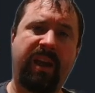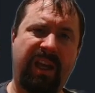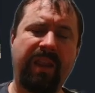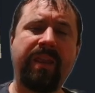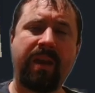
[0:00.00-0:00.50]

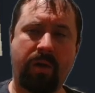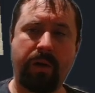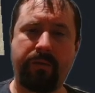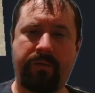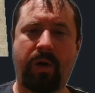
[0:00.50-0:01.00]
in their
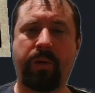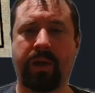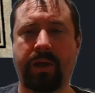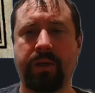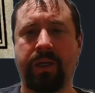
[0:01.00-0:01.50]
own
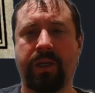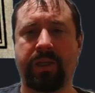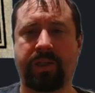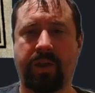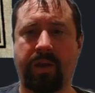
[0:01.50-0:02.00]
folder
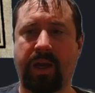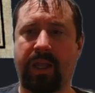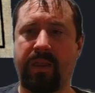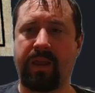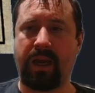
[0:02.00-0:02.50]
so that I
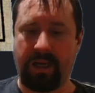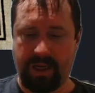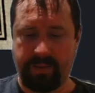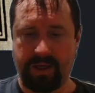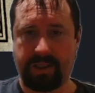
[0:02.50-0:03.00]
can then
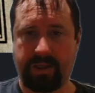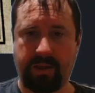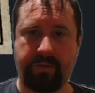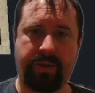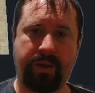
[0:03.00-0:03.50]
limit
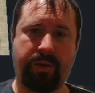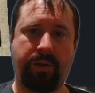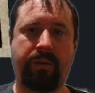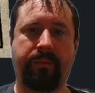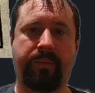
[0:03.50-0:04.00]
the view